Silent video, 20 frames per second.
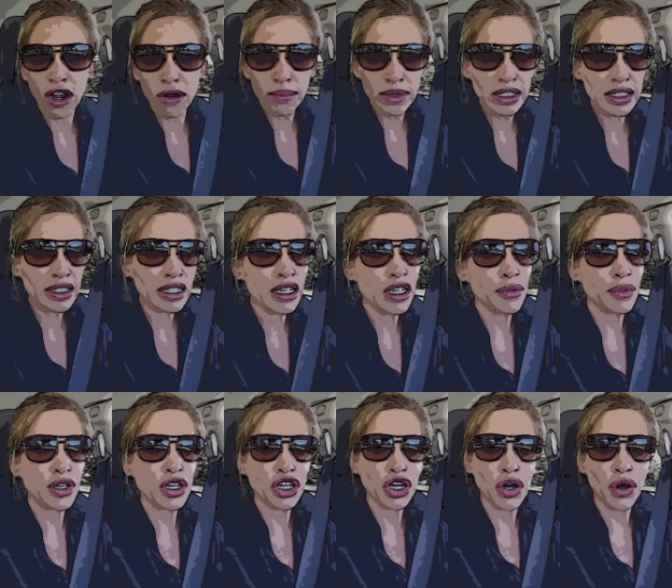pharmacy,
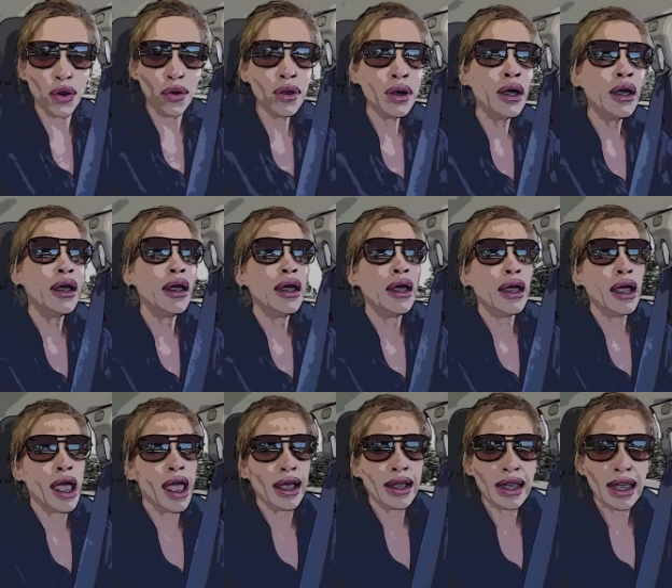you would go
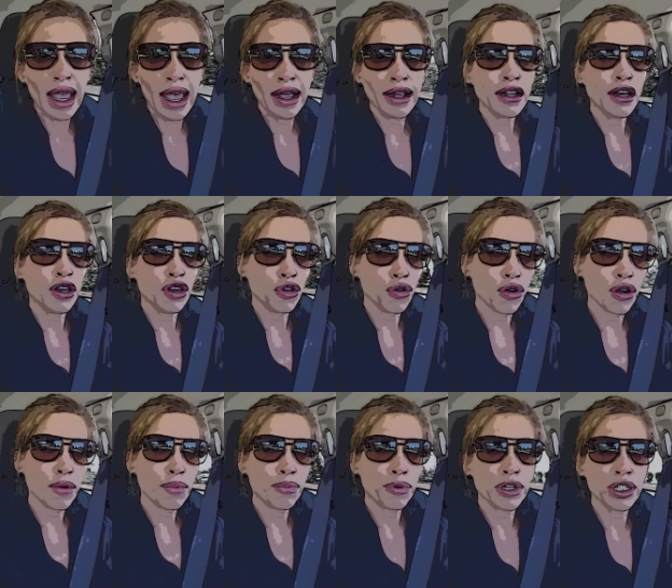and get
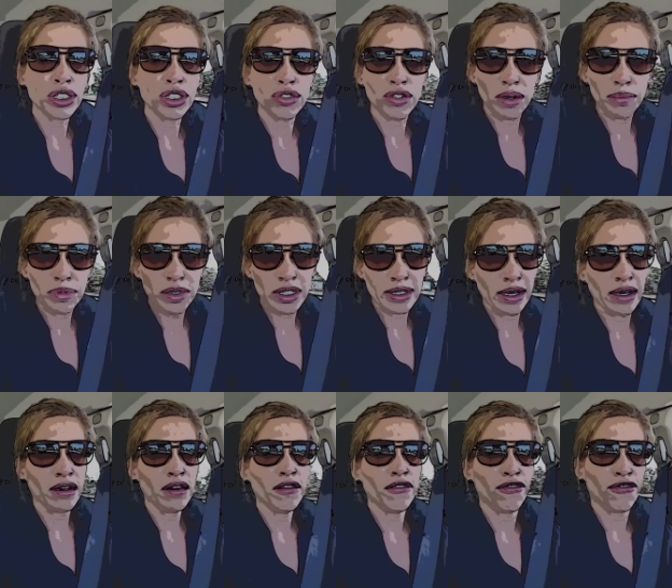your
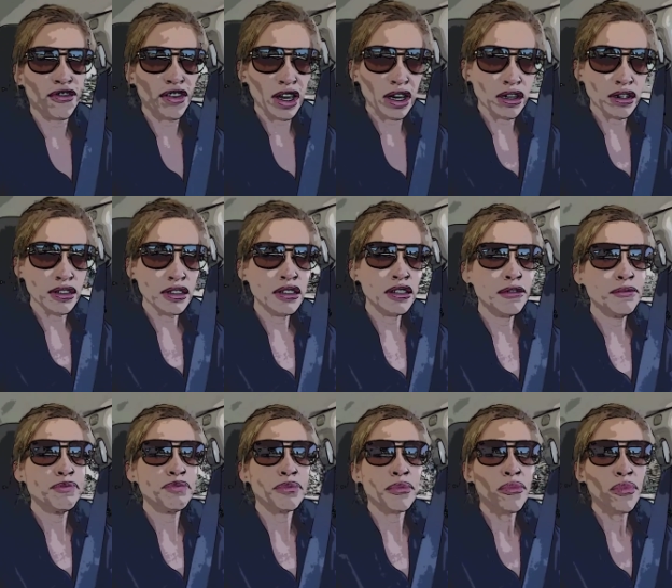prescription filled
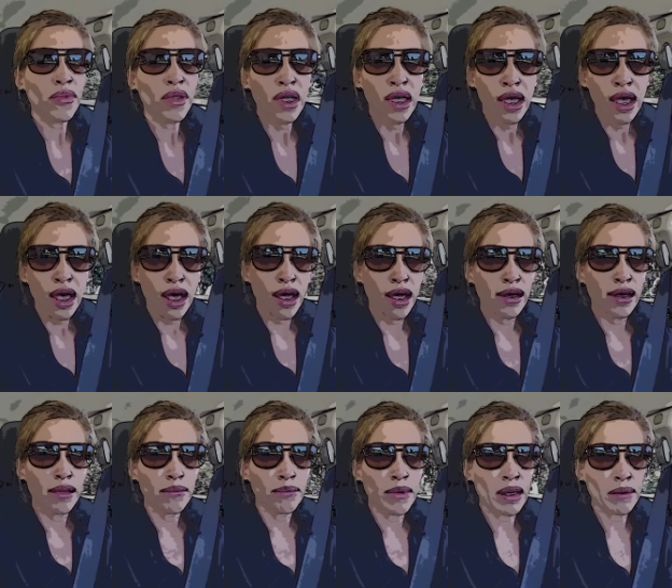
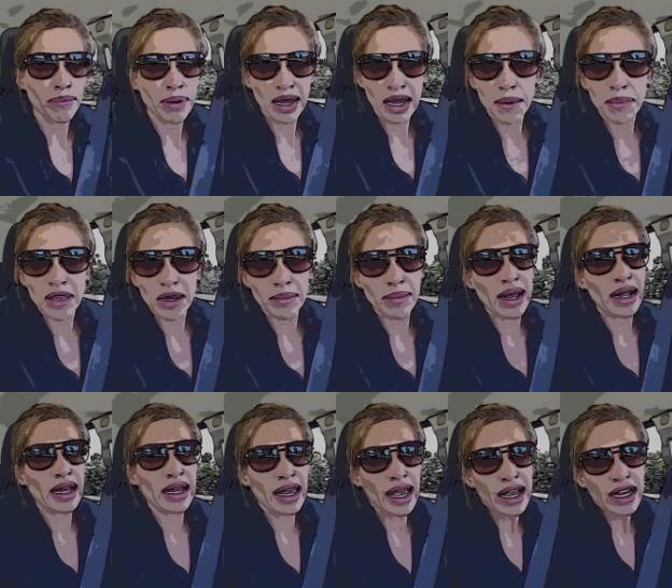and pick up the
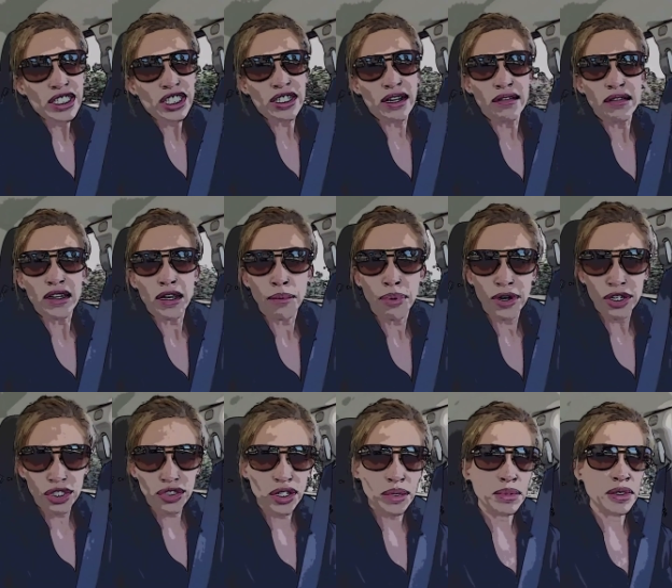medication, the
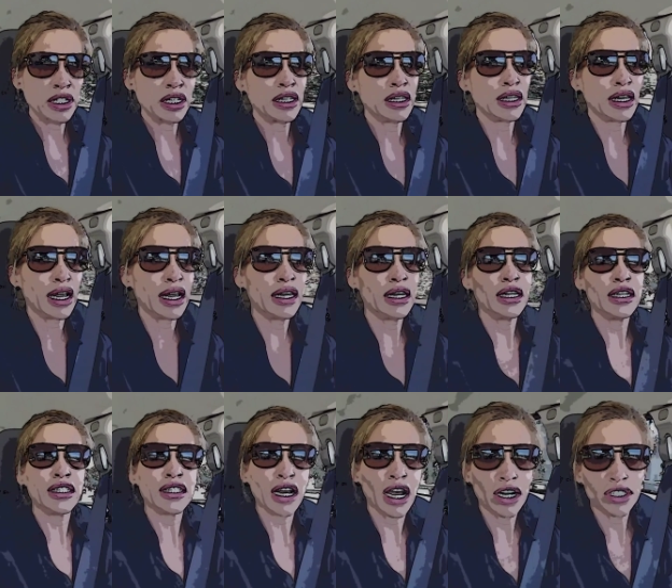prescription that
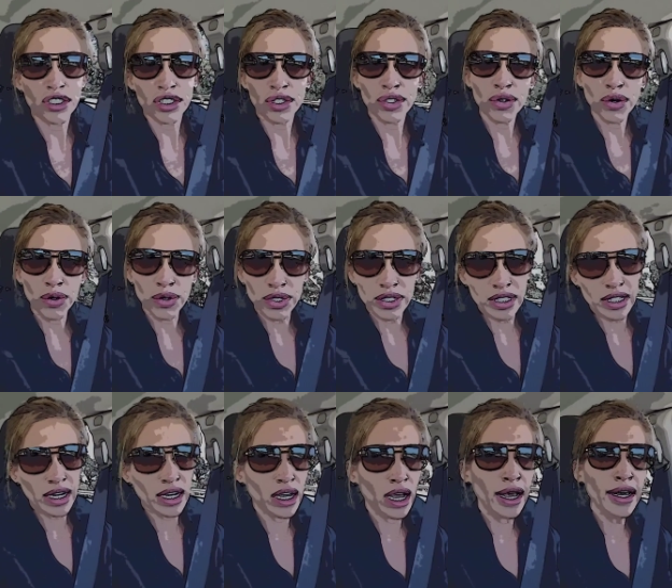the doctor or
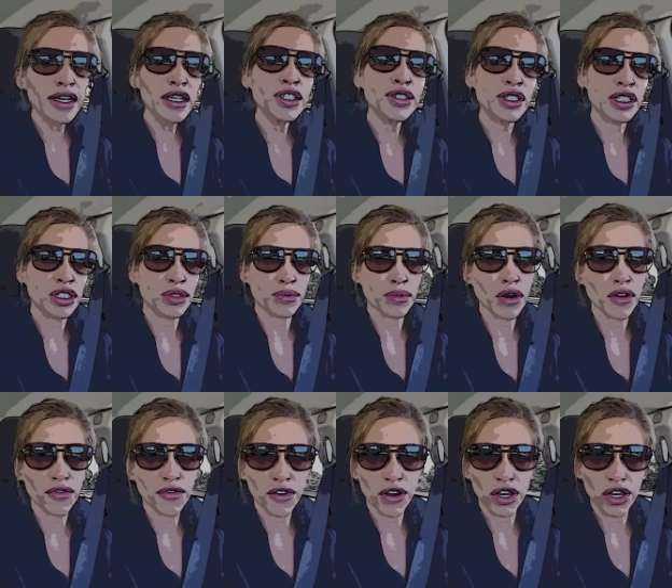psychiatrist
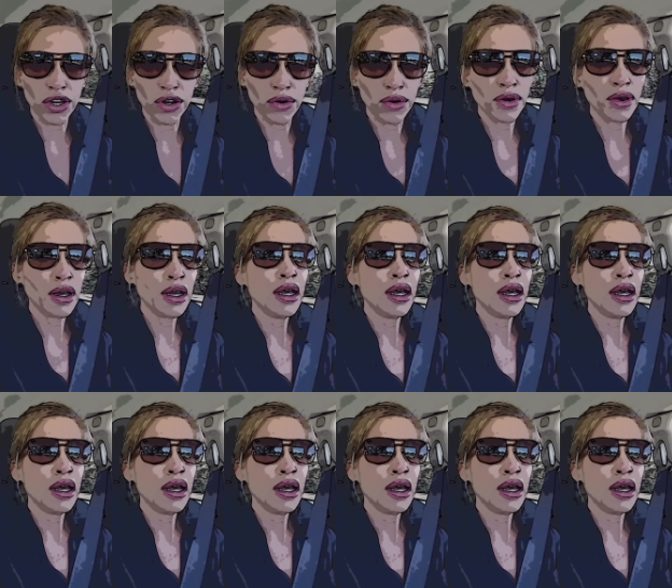wrote for you.